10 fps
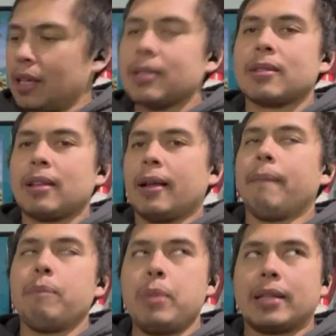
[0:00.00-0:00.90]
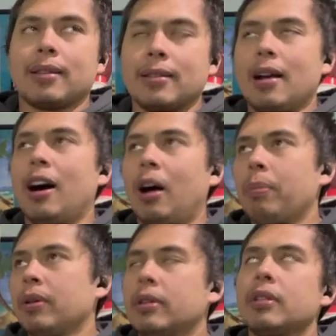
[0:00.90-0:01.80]
This mixes up
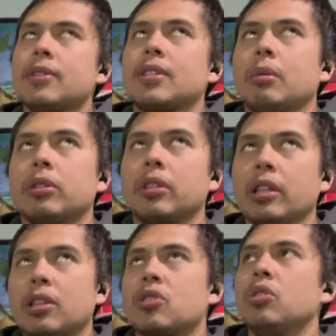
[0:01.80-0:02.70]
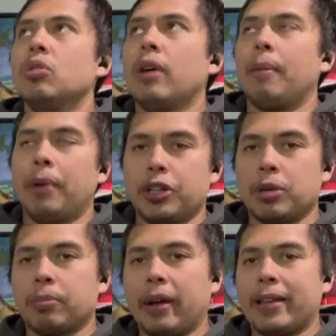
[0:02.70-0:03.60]
similarly to a budget
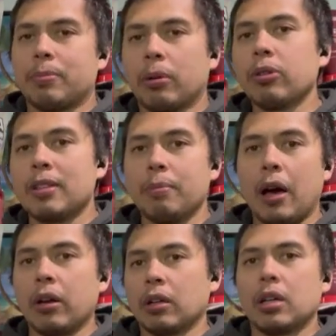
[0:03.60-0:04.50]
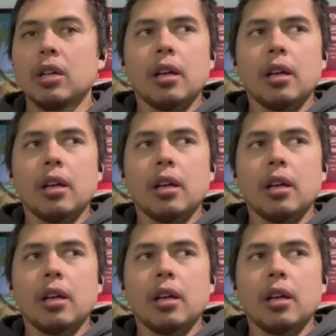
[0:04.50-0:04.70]
price protein powder,